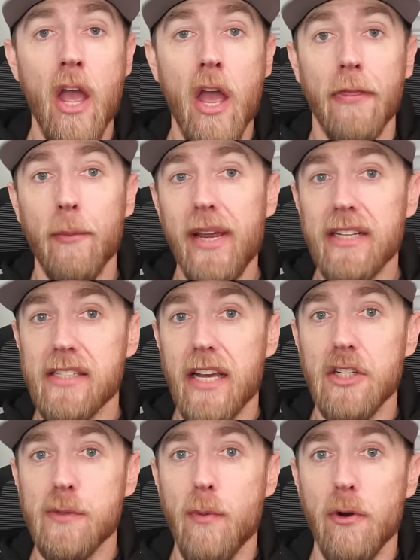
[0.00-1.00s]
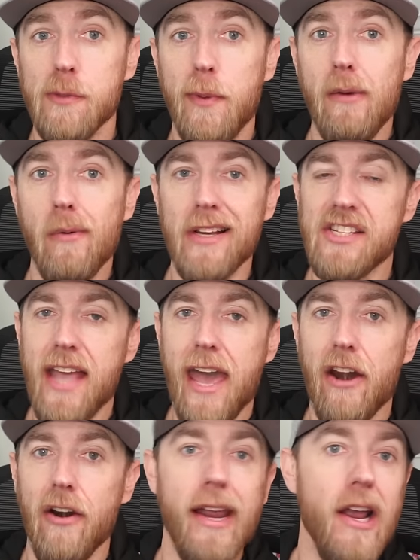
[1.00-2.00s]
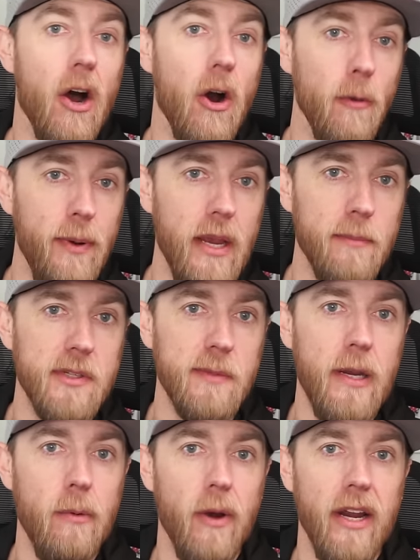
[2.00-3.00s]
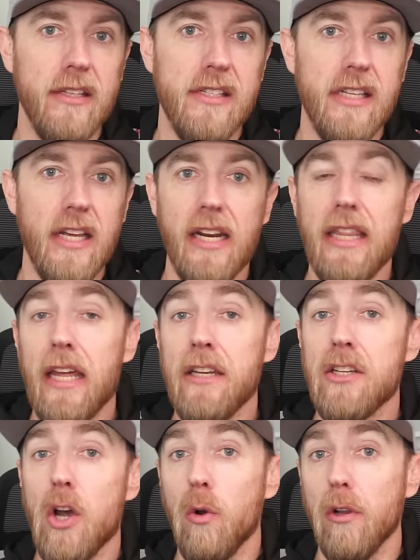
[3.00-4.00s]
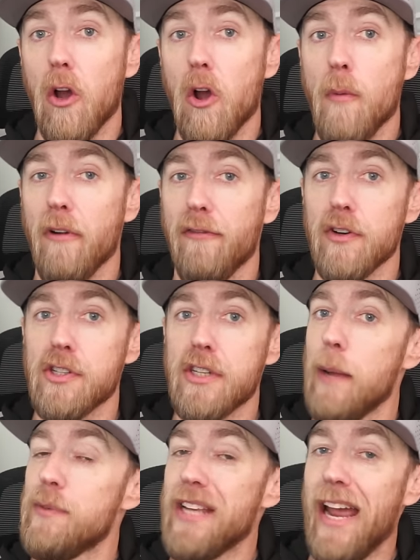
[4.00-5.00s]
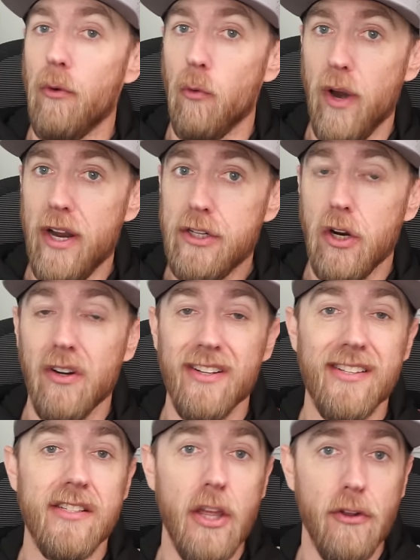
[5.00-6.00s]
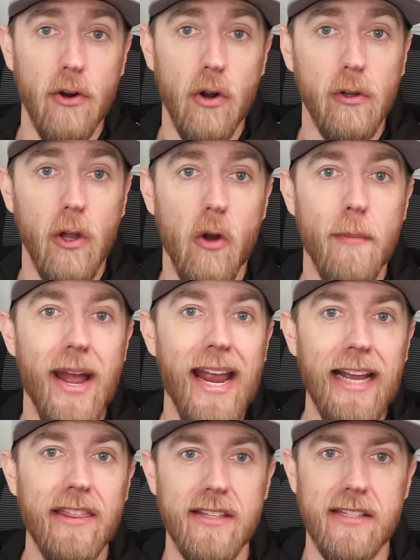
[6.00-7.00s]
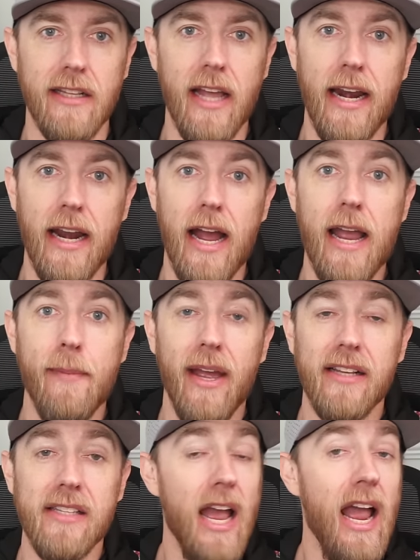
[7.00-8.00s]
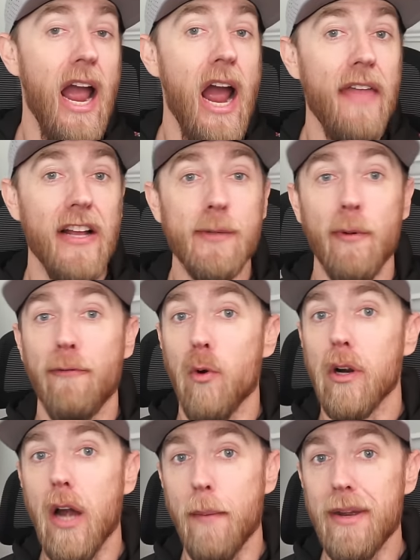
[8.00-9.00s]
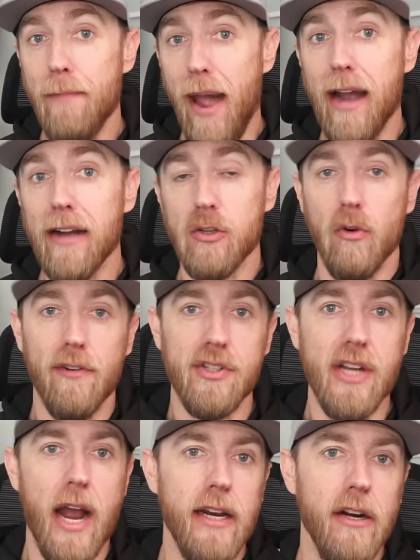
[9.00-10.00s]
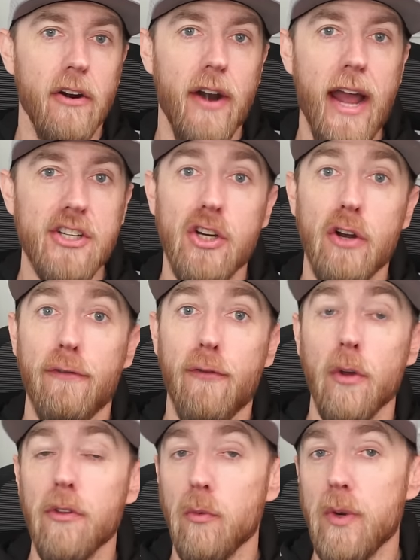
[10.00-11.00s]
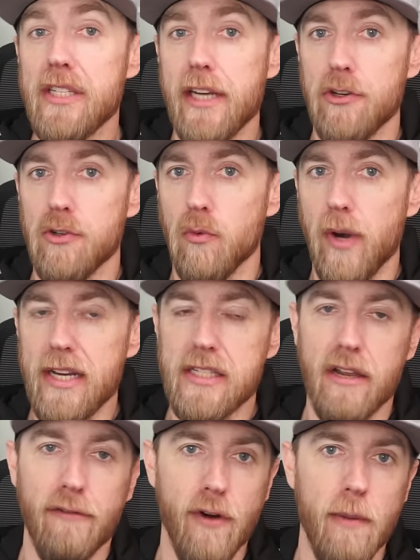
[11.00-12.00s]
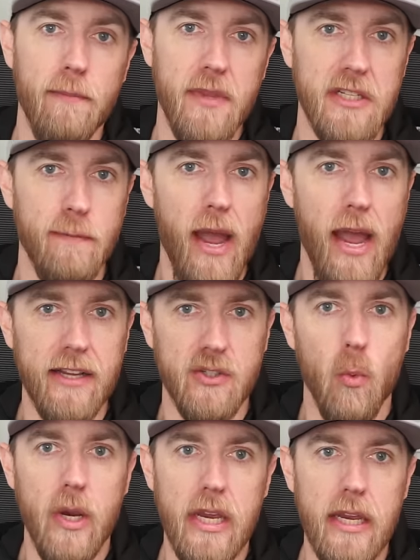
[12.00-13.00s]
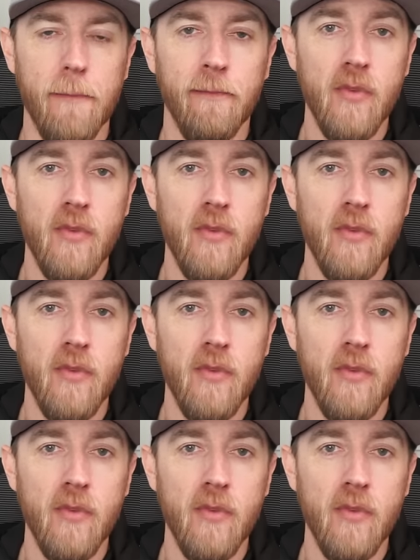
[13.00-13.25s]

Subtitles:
They'll be at Texas Motor Speedway Saturday, RPM Speedway on Sunday, then to Oklahoma for stops at Red Dirt, Southern Oklahoma, and the Salina High Banks. And that's before coming back to Riverside International for the rescheduled race from this past week.